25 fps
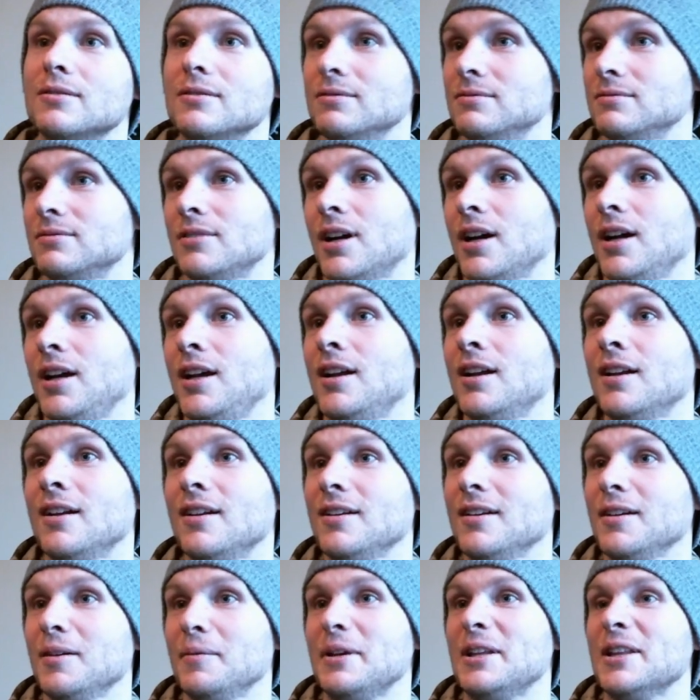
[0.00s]
Right?
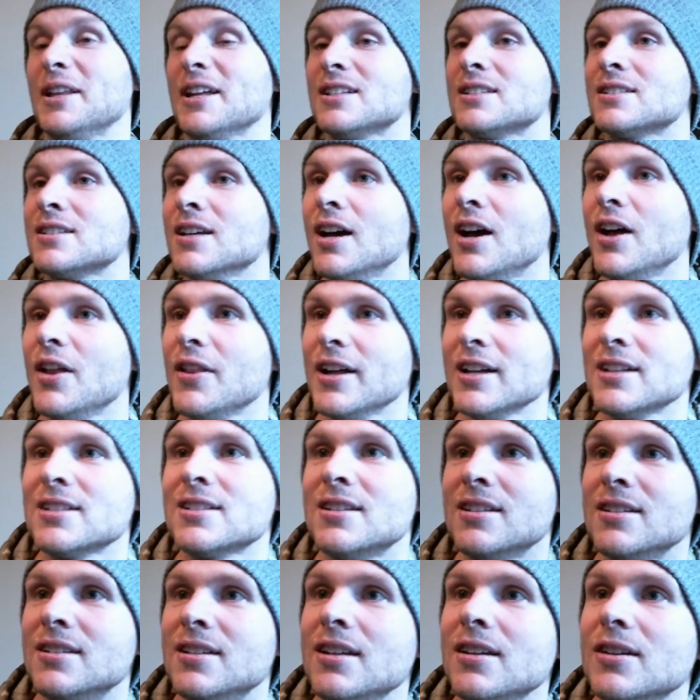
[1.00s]
I mean, that's
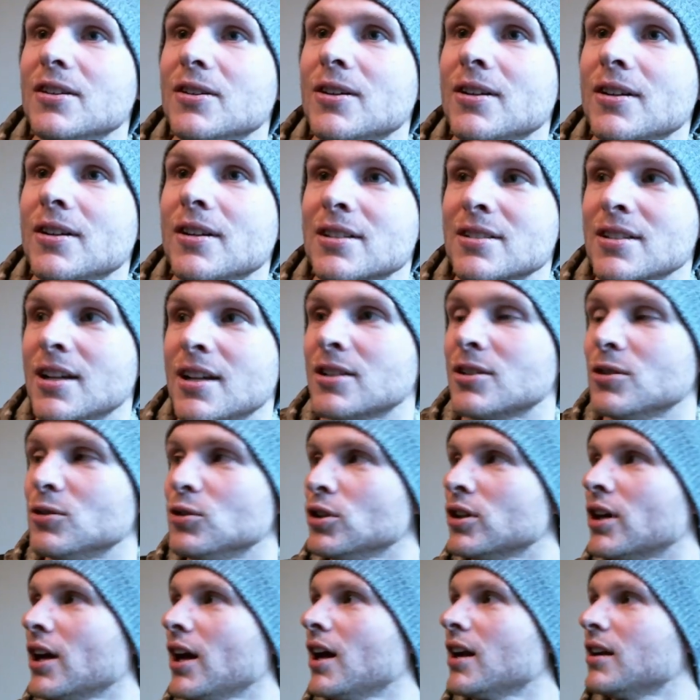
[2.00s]
the deal. It's not to
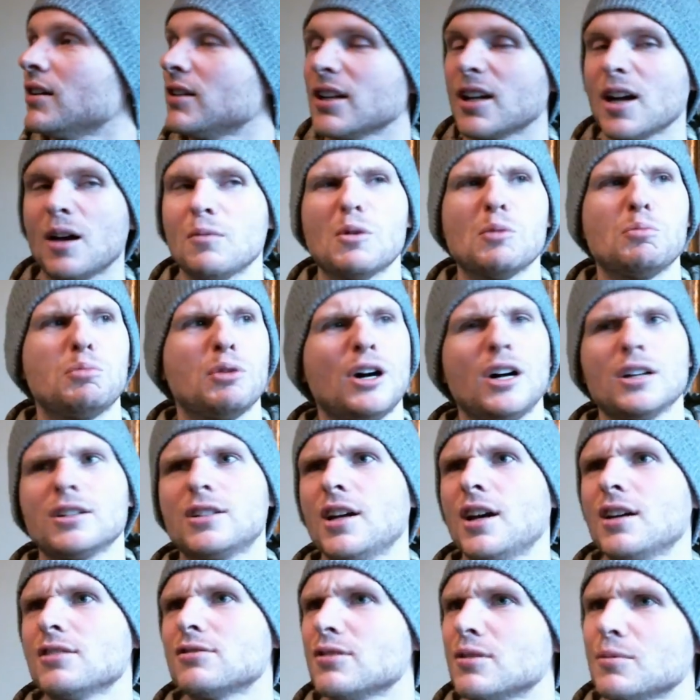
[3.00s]
look at it like I'm a
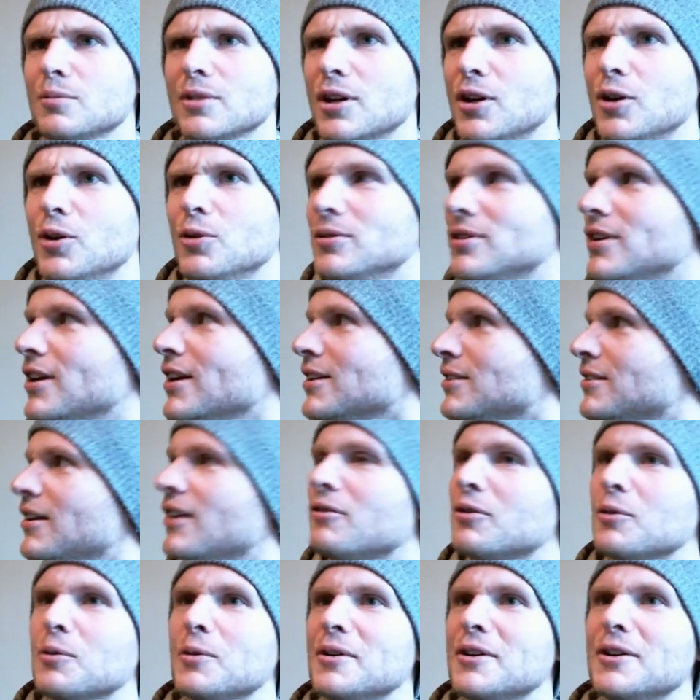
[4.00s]
podcaster. I'm gonna go and like
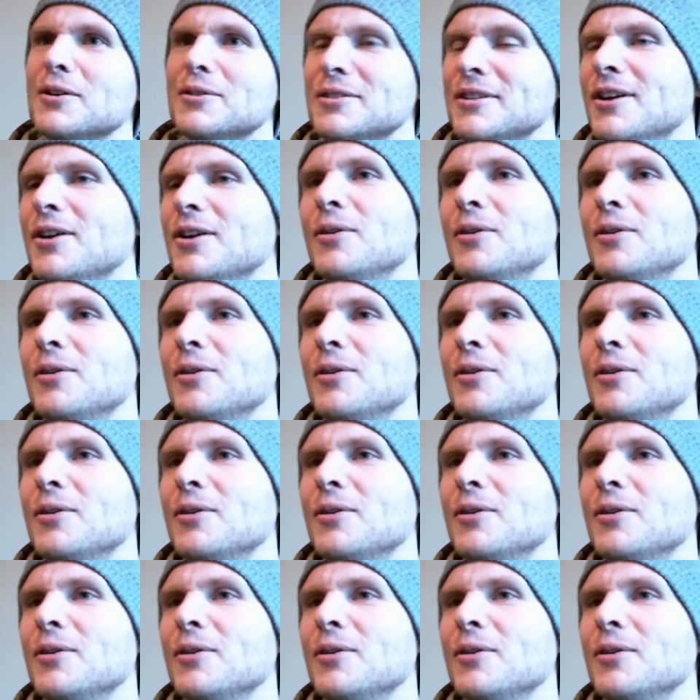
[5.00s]
everyone else.